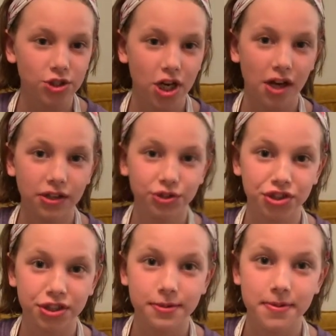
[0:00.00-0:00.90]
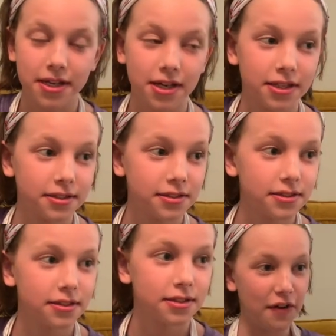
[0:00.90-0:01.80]
challenges
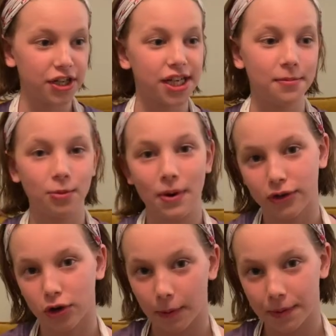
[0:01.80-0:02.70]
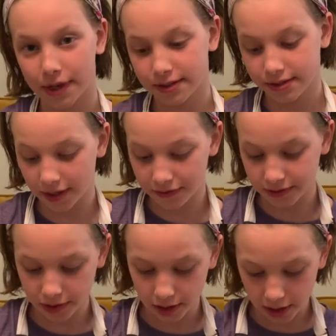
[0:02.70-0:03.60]
because every time the red carpet and stuff
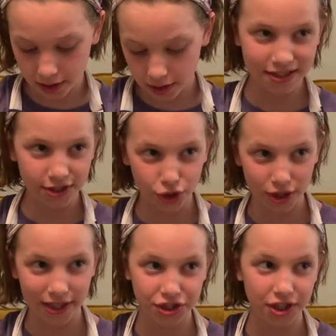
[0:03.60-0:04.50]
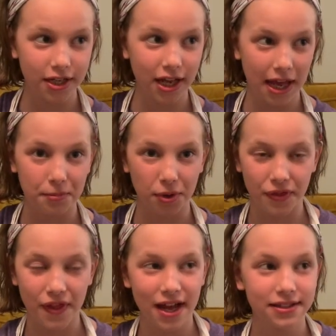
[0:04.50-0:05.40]
is on, it's a tradition, and
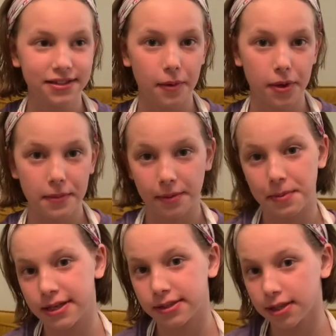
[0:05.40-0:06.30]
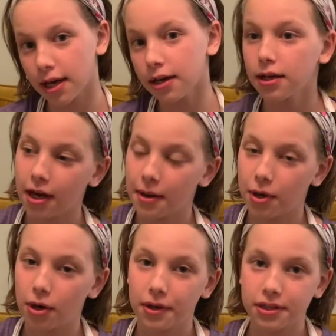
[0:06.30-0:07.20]
birthdays, that we make pizza.
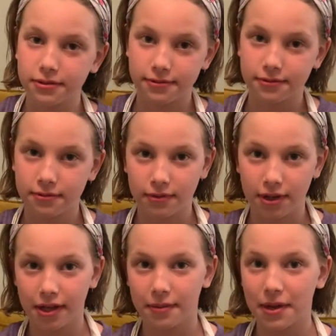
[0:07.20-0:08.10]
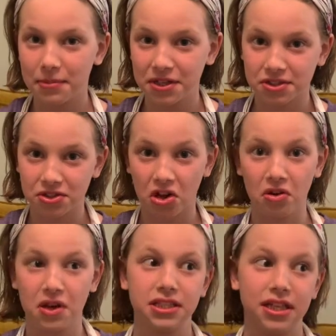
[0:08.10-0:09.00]
My pizza's
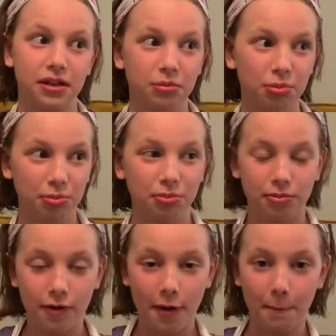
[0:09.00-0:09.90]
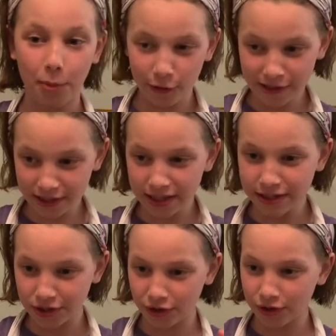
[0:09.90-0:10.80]
always like perfectly
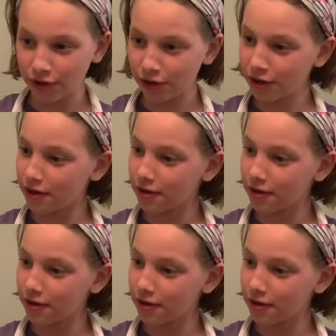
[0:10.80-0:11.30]
circular.